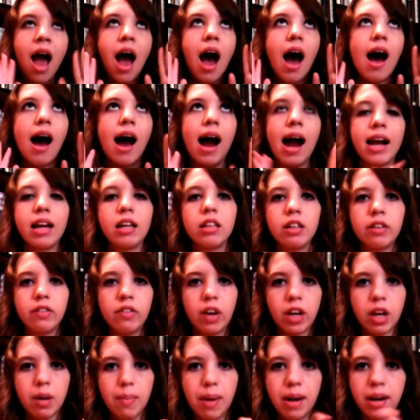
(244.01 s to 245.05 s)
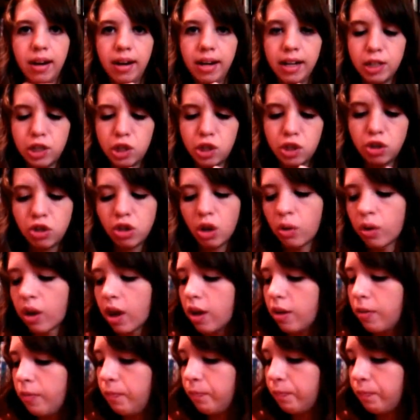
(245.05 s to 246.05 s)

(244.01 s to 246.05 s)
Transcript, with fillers: highly recommend it. It's so good